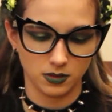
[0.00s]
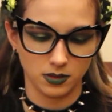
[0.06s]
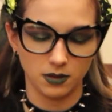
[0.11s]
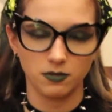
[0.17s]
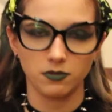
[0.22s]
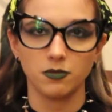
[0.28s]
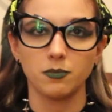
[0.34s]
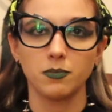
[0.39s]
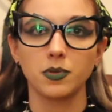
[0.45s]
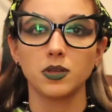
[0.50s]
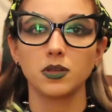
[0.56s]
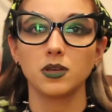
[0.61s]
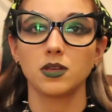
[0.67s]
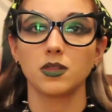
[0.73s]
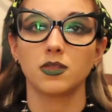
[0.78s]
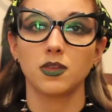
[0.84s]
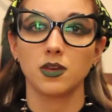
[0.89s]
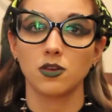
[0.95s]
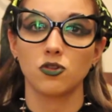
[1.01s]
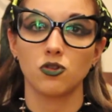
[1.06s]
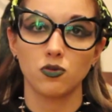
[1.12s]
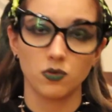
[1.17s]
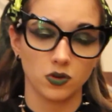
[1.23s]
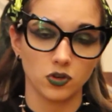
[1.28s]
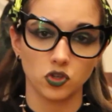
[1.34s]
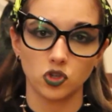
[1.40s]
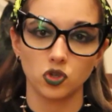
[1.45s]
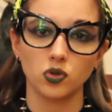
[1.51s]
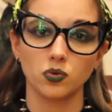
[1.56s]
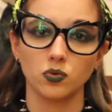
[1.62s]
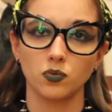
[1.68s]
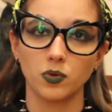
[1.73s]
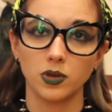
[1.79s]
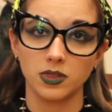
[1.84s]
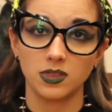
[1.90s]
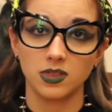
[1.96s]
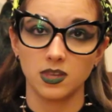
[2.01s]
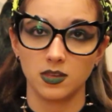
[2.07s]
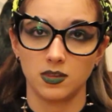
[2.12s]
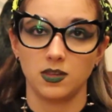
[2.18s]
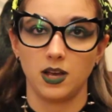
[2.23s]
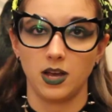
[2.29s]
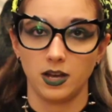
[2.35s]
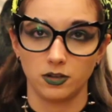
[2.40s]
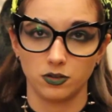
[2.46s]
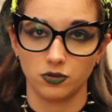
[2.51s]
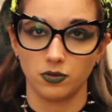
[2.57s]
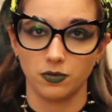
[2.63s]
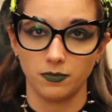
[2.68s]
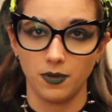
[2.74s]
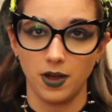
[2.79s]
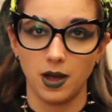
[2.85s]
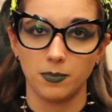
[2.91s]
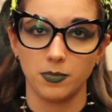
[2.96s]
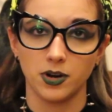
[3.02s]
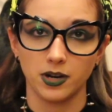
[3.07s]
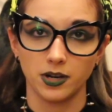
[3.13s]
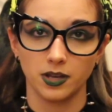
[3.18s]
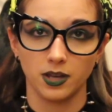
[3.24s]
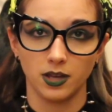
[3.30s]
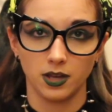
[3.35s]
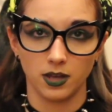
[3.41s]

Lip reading: There's a million things you can do with this extra fabric.